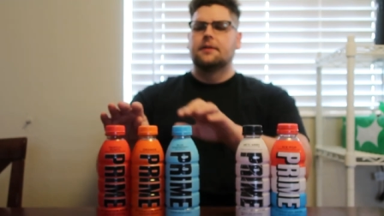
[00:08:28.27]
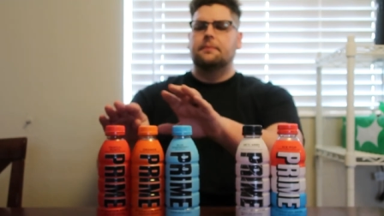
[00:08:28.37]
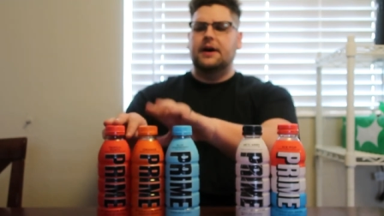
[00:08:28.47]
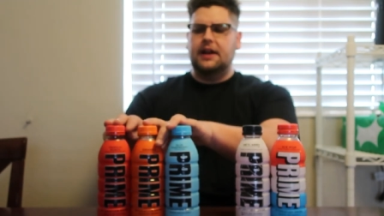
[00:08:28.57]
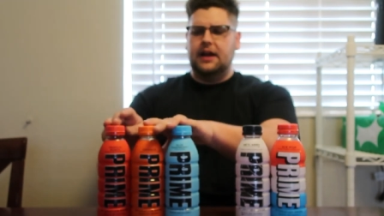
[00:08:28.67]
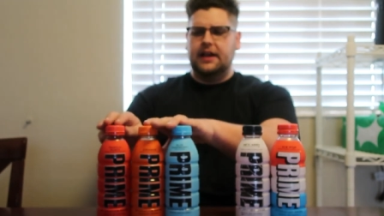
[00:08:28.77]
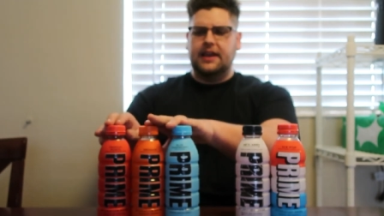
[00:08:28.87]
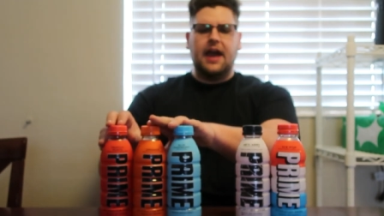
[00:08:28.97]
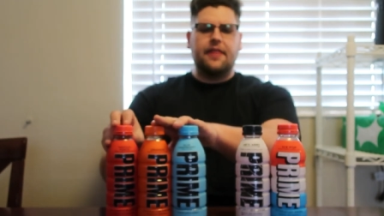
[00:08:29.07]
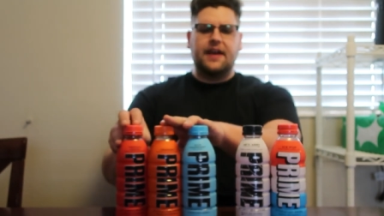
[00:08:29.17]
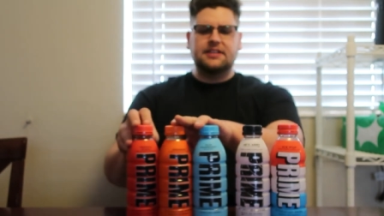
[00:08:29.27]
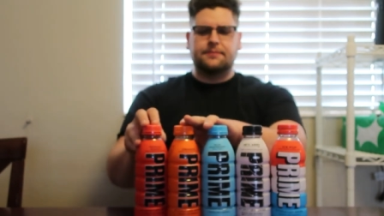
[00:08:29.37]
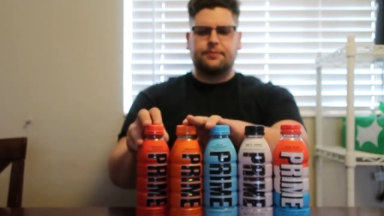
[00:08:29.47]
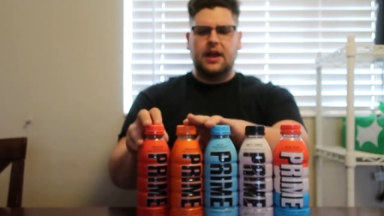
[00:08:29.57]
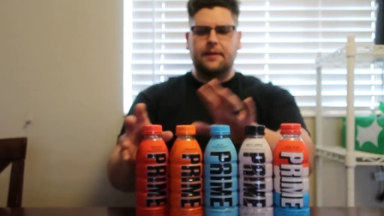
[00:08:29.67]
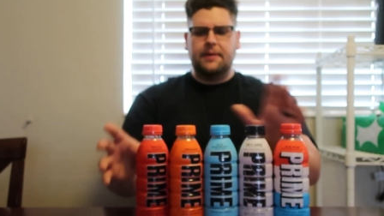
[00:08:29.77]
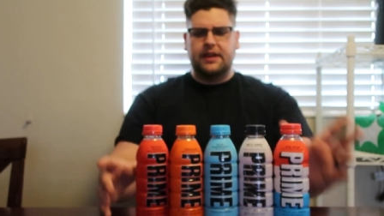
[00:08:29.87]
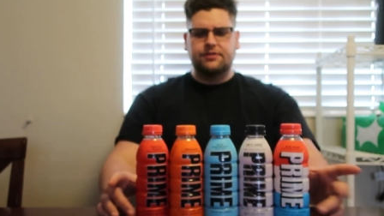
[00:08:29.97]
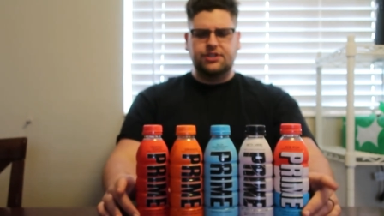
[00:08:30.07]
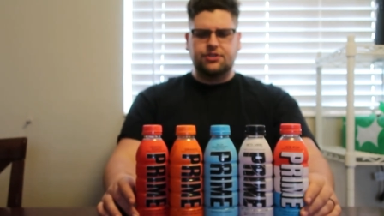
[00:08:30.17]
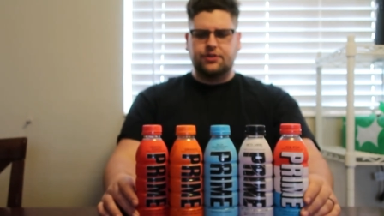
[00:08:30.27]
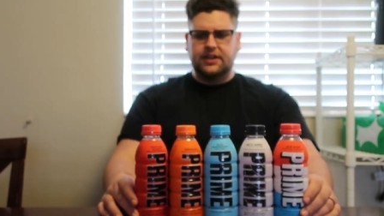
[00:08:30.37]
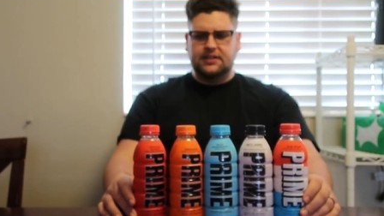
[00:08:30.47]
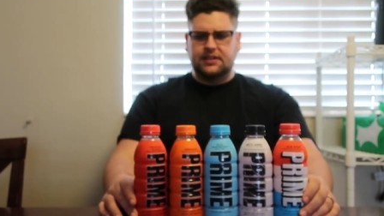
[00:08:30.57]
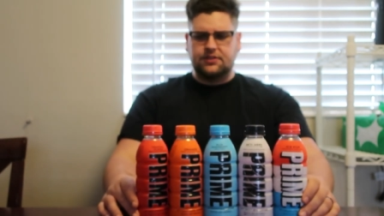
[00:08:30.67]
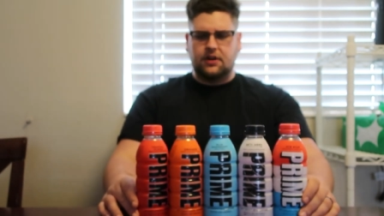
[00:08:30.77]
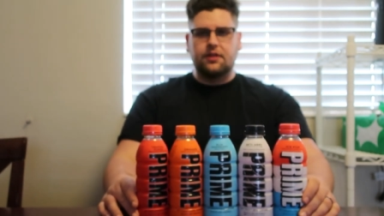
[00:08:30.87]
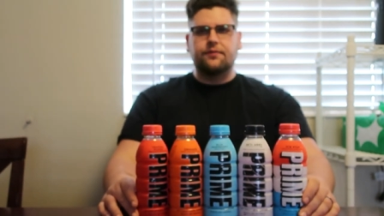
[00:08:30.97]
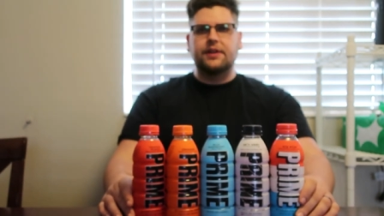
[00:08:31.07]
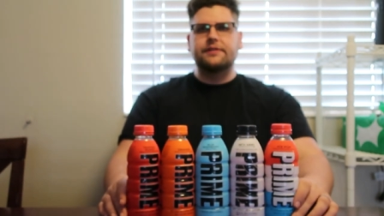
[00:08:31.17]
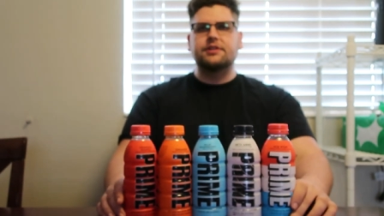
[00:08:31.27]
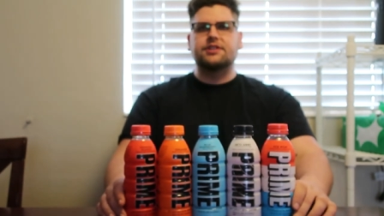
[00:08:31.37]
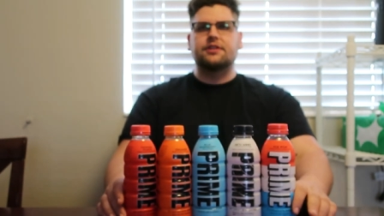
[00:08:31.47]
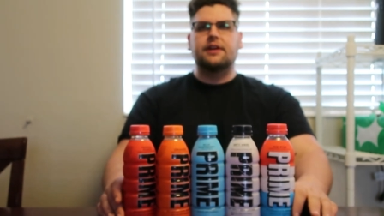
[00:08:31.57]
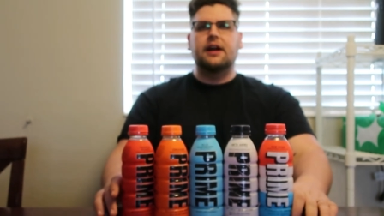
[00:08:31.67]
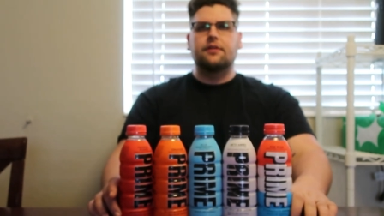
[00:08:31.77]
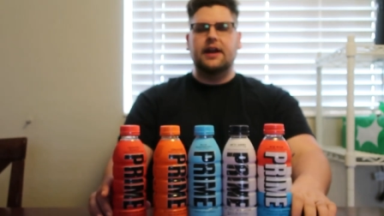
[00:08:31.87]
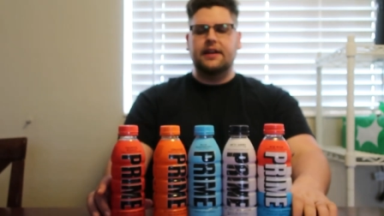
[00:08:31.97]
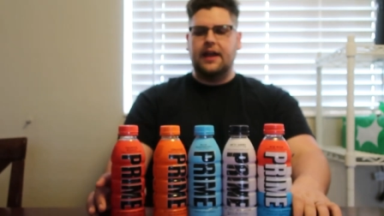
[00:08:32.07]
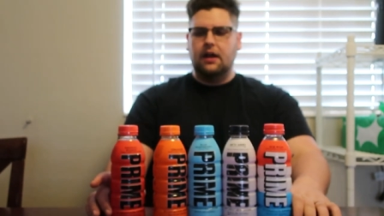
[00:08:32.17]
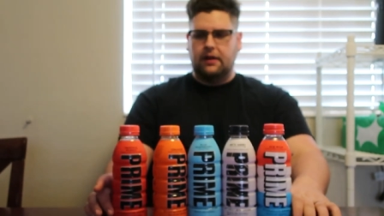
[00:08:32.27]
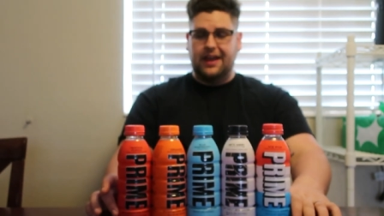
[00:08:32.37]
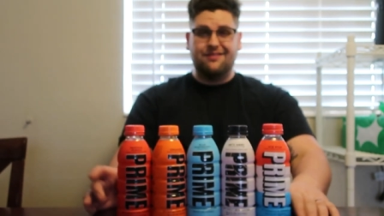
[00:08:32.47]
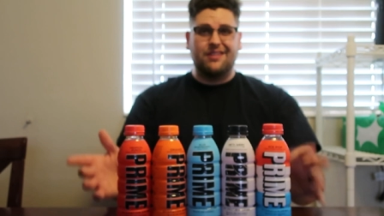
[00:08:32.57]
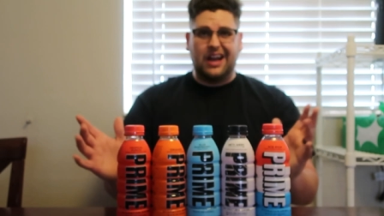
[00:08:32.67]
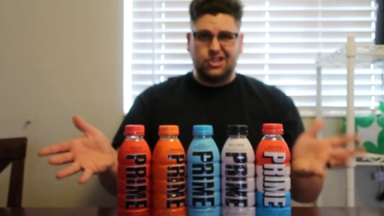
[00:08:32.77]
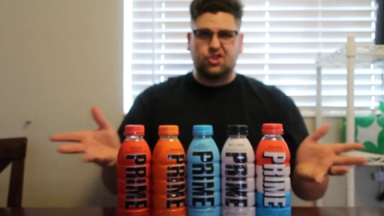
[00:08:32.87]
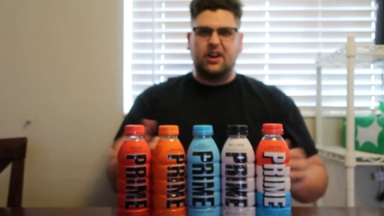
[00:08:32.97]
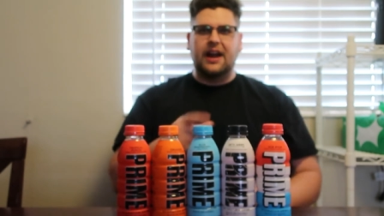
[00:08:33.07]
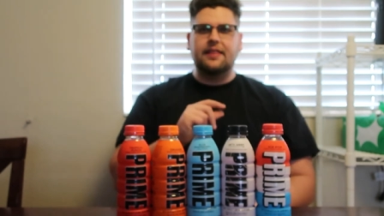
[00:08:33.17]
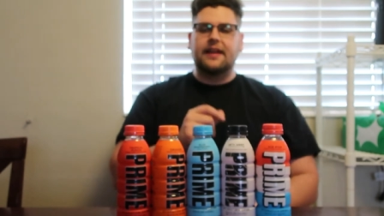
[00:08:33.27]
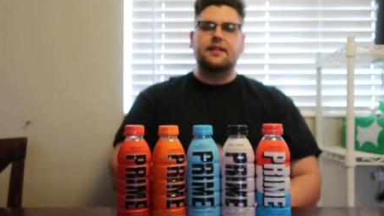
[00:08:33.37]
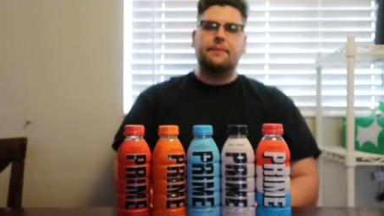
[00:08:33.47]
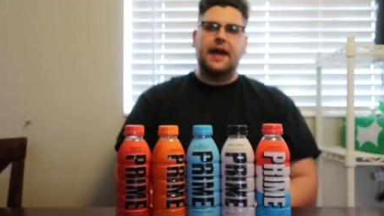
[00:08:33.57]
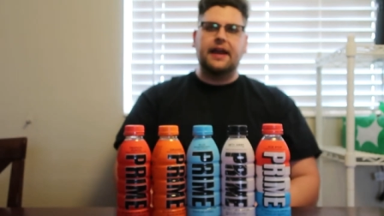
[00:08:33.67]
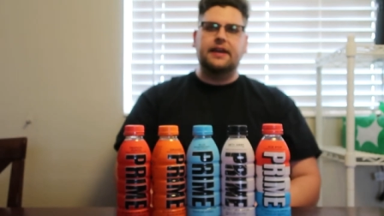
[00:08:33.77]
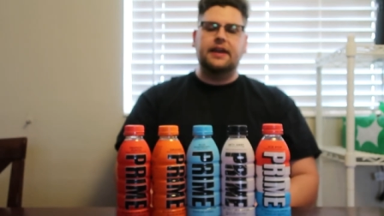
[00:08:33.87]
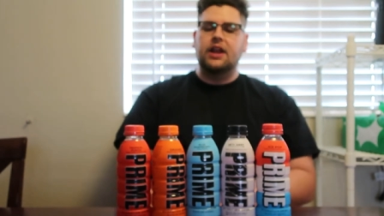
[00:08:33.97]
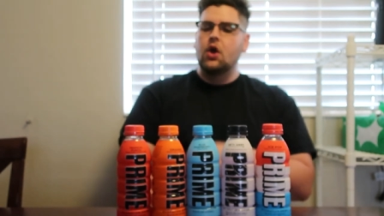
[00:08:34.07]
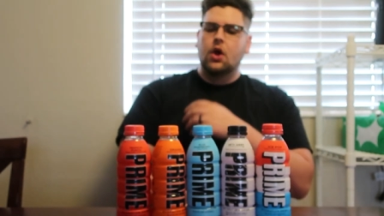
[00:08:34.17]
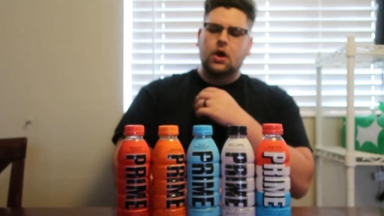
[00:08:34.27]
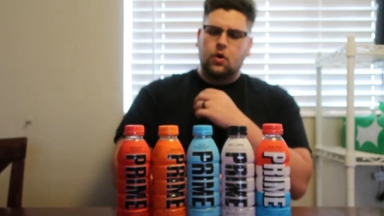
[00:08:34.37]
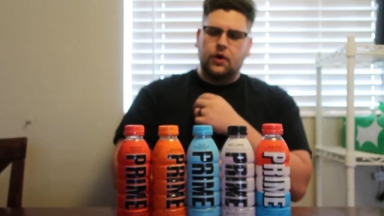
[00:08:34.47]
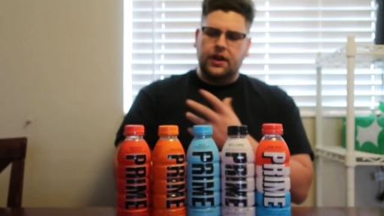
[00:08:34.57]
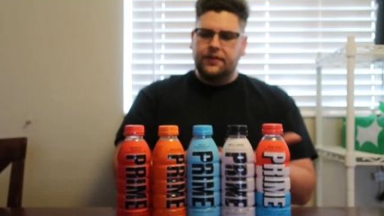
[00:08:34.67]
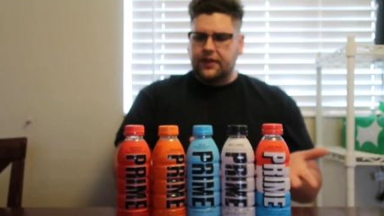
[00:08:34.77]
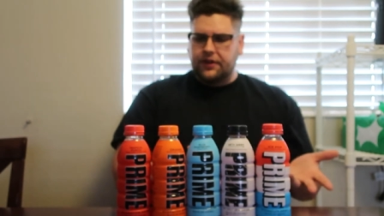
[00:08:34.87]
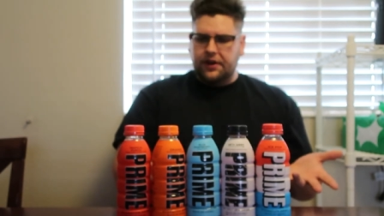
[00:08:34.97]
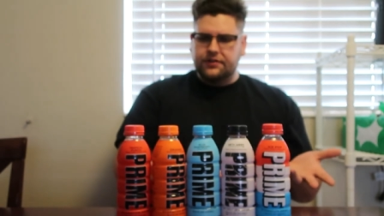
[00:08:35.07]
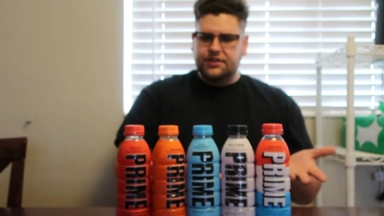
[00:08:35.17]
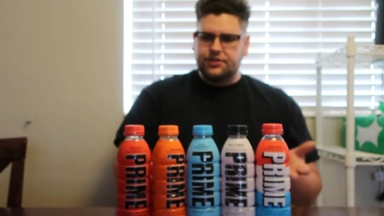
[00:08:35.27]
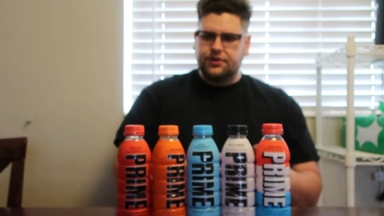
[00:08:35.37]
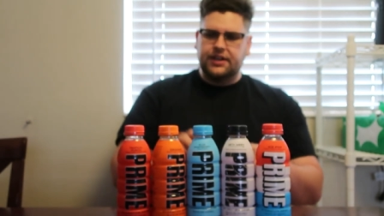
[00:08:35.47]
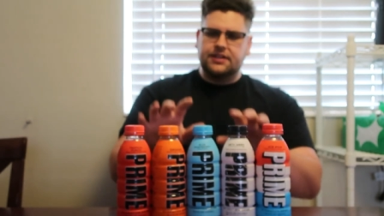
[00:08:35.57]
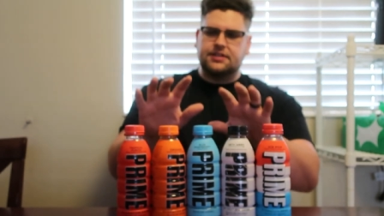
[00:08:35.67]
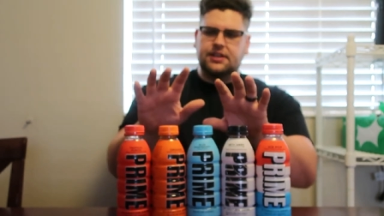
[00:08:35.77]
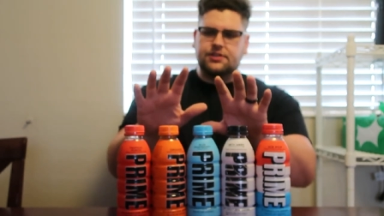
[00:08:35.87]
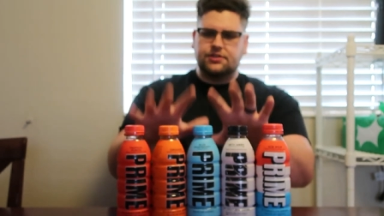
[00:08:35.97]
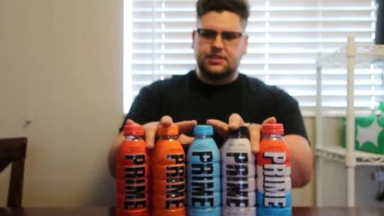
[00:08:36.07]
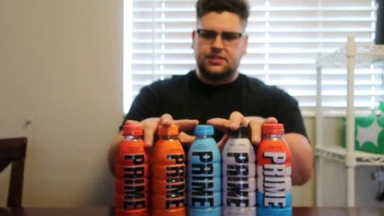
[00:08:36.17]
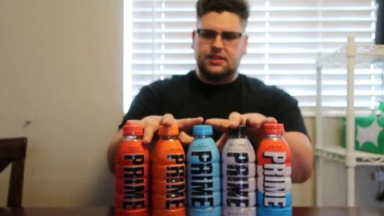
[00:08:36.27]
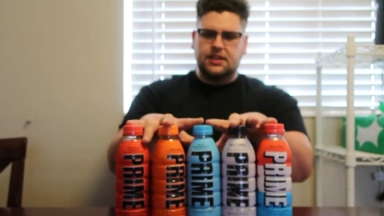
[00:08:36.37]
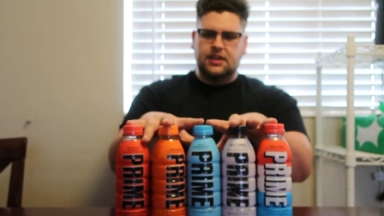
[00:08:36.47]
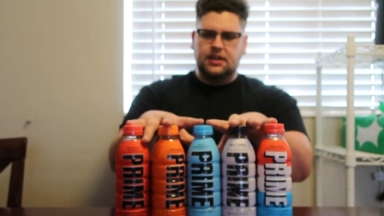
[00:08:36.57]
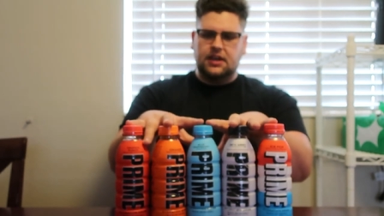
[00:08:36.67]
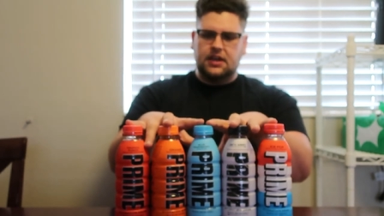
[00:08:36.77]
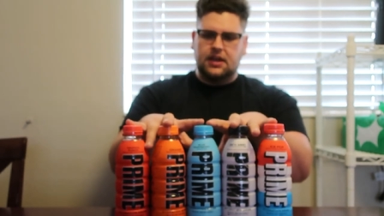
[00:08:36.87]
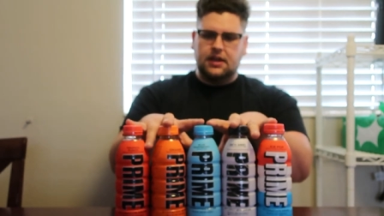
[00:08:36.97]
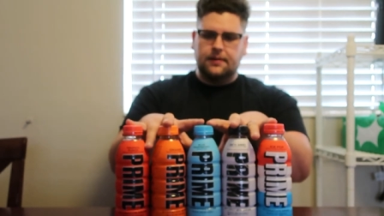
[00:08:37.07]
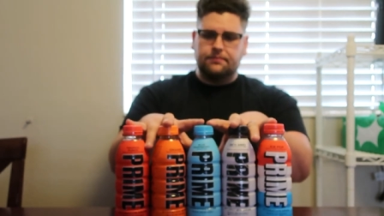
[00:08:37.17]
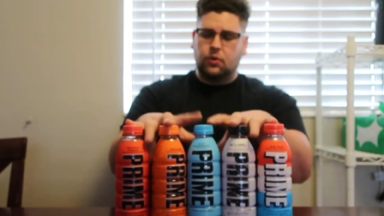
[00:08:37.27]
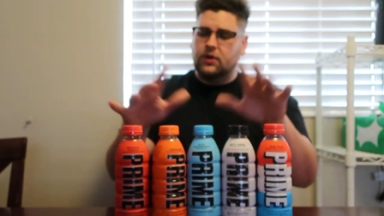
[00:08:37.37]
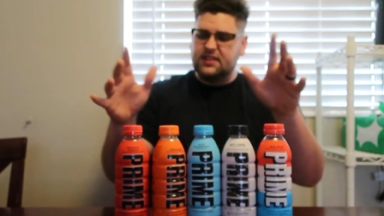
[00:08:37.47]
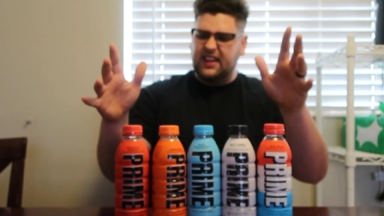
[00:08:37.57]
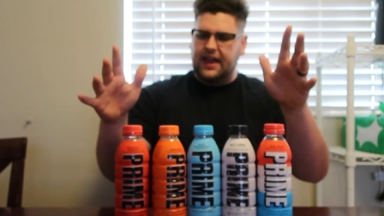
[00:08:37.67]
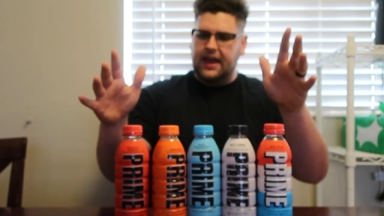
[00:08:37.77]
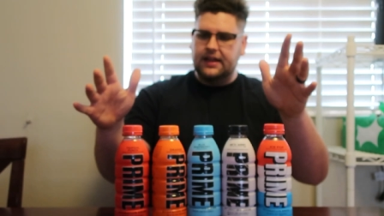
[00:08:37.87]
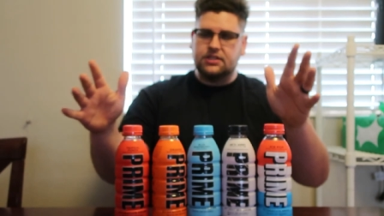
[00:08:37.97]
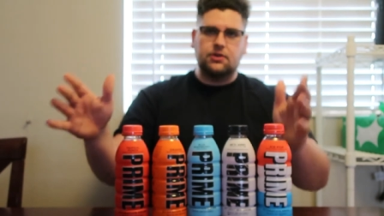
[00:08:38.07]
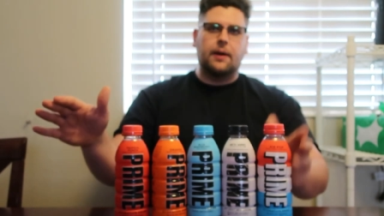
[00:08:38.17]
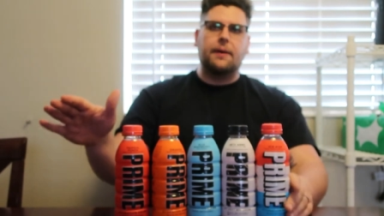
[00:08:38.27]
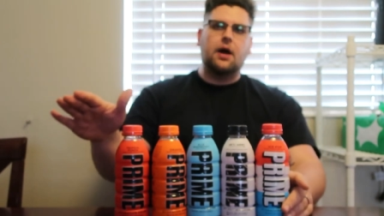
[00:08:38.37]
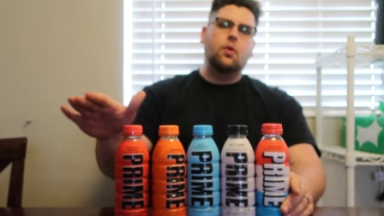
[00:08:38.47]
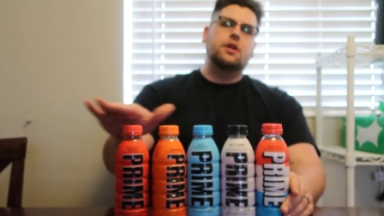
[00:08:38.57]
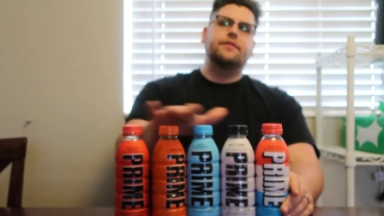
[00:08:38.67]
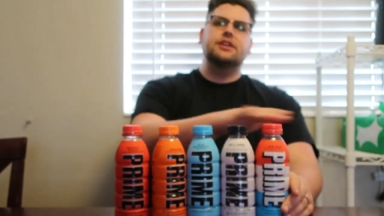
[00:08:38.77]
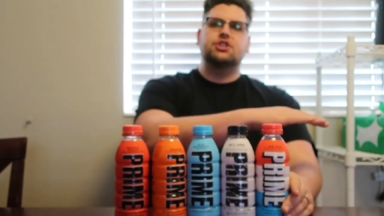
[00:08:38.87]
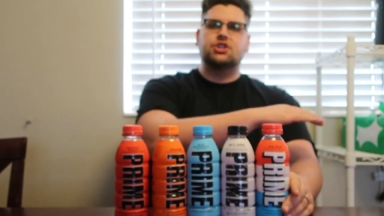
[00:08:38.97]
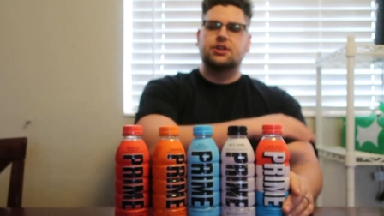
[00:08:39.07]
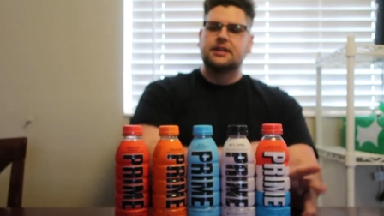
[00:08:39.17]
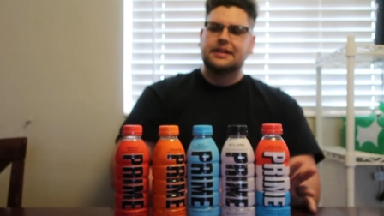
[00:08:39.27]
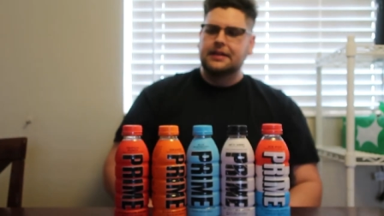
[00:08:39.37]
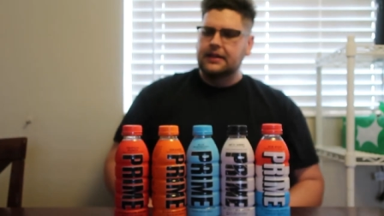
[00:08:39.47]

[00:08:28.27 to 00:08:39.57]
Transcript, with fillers: But uh, yeah, that's a Prime Energy Drinks. These are all the flavors that are out right now. I have not tried like the packet or any of the other energy drinks. These are just the uh, the ones that they had, so I bought one of each.